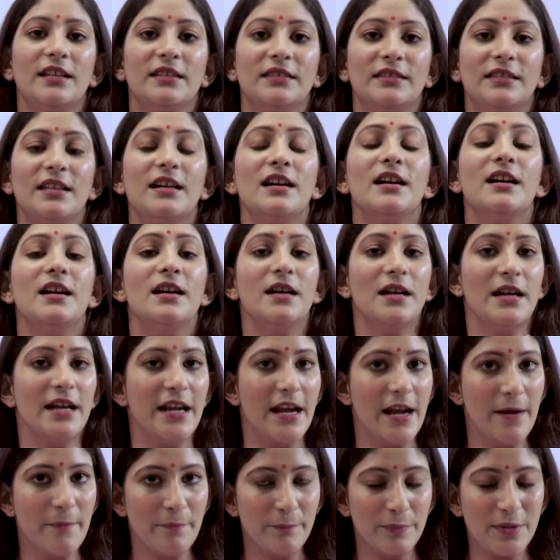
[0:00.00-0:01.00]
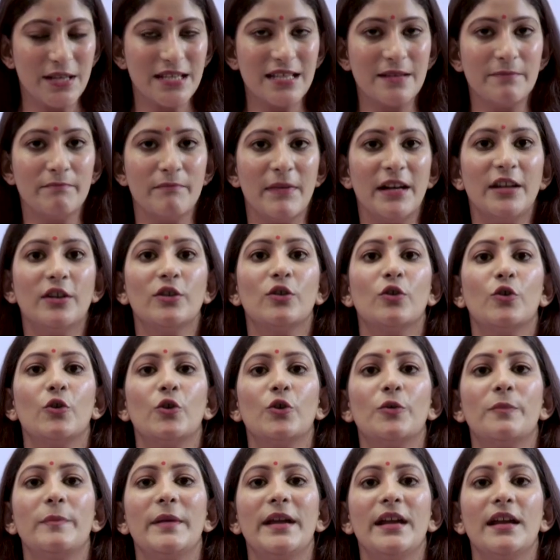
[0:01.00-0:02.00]
the imprisonment
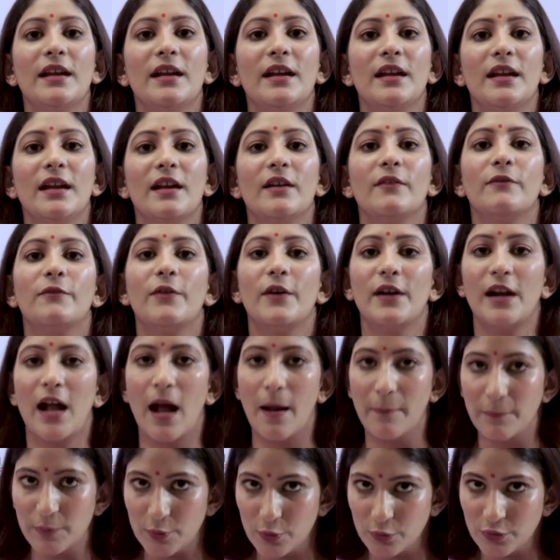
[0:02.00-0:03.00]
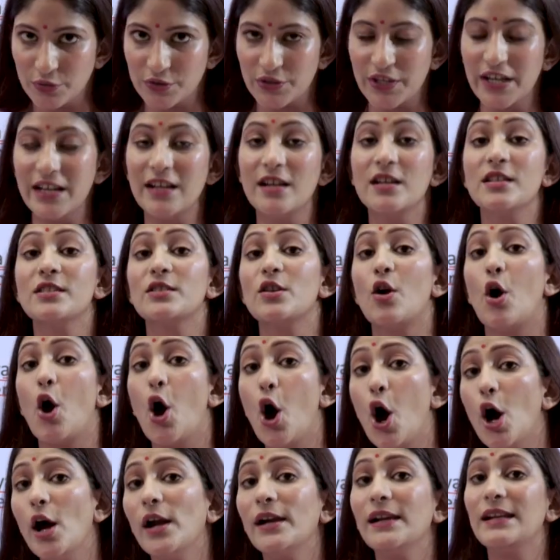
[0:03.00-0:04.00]
could be for up to three years
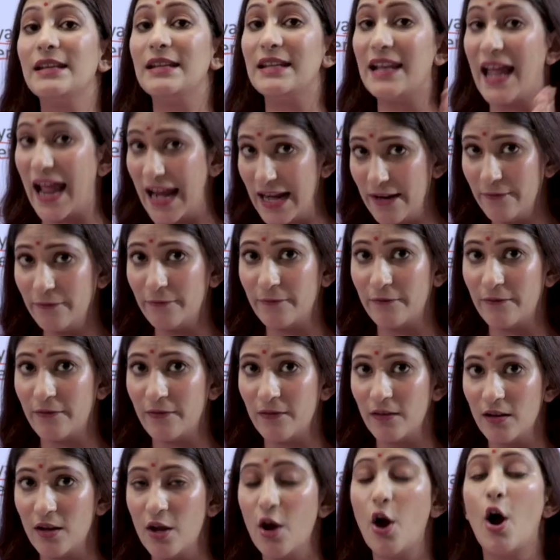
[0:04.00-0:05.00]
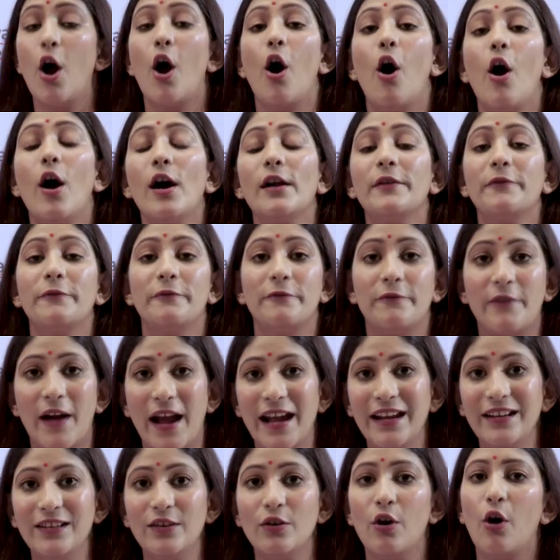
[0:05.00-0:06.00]
or life or
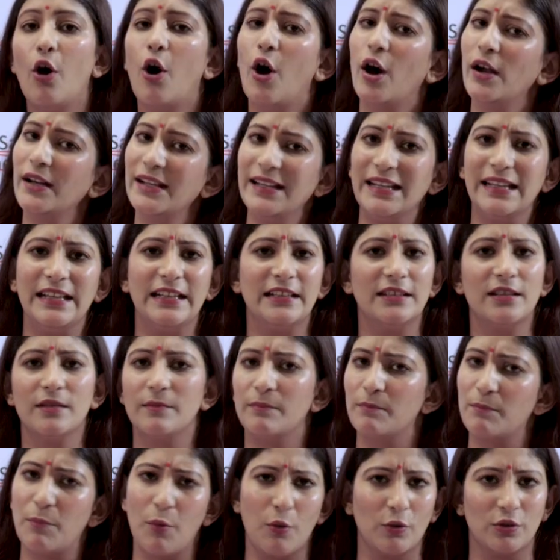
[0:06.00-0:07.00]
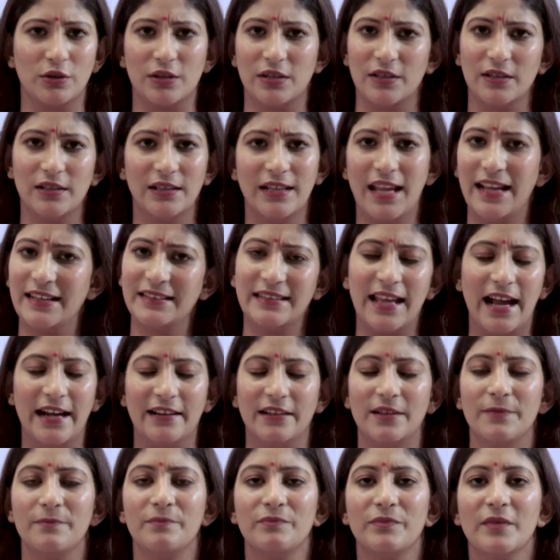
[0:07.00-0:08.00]
fine or either both like
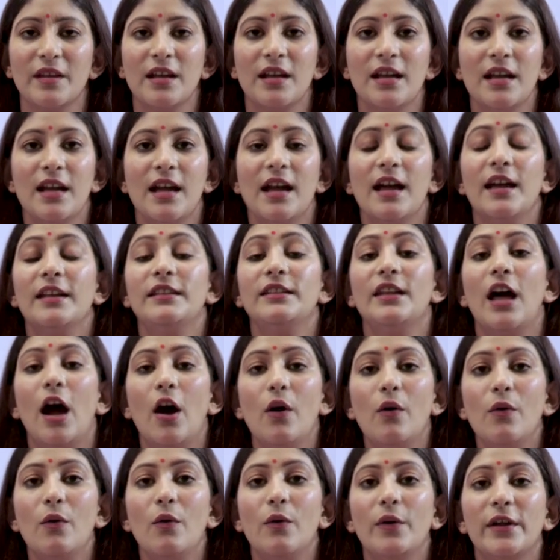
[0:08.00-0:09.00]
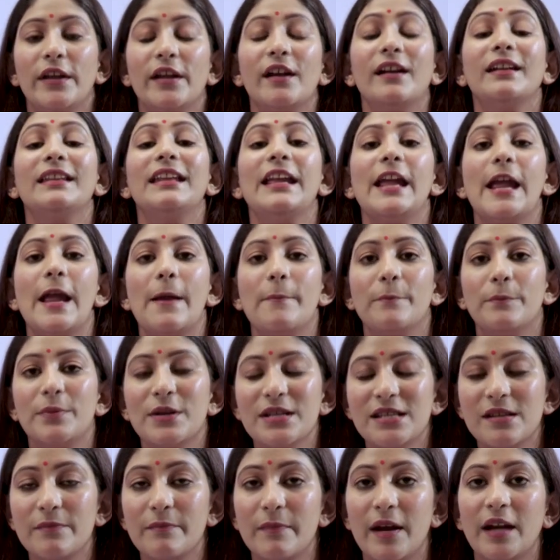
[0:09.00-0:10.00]
that. Now here the
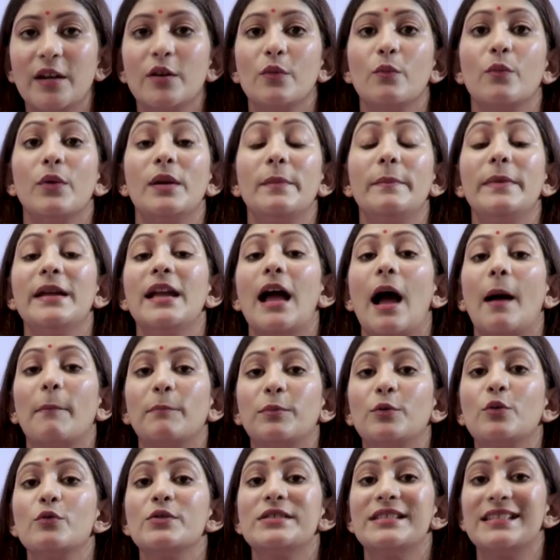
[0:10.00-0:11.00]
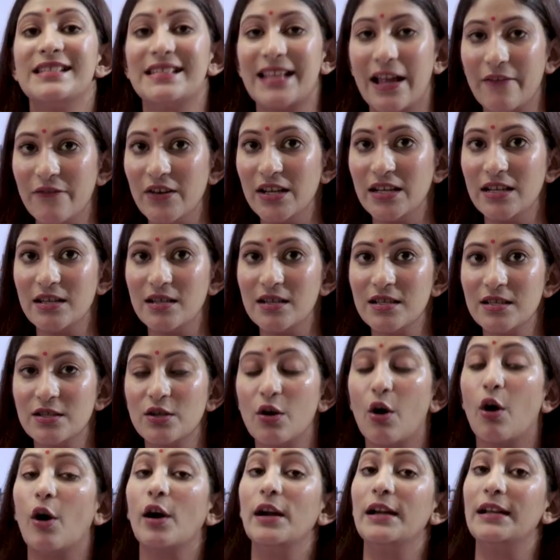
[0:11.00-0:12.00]
imprisonment will be up to 7 years
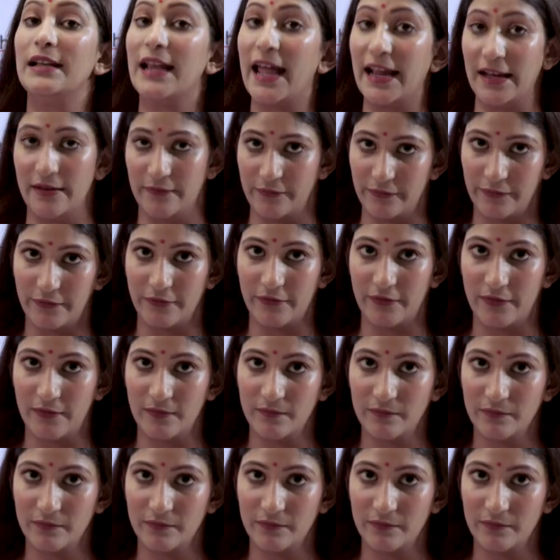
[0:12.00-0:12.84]
or life